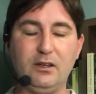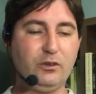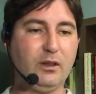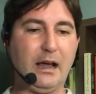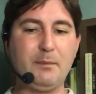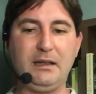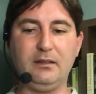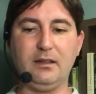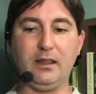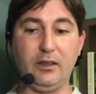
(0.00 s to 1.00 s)
So, I
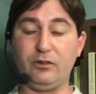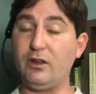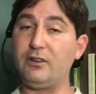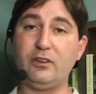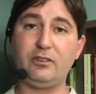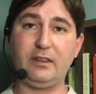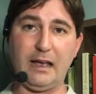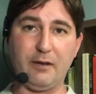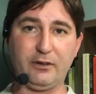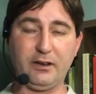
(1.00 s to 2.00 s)
mean, there's not just
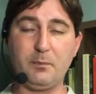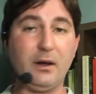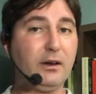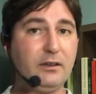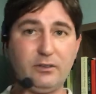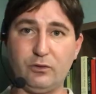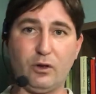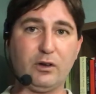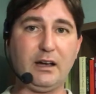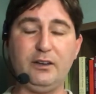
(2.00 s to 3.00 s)
the African Americans, there's
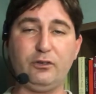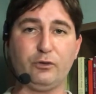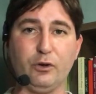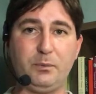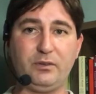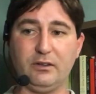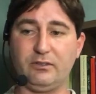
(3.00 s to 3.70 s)
all kinds of groups.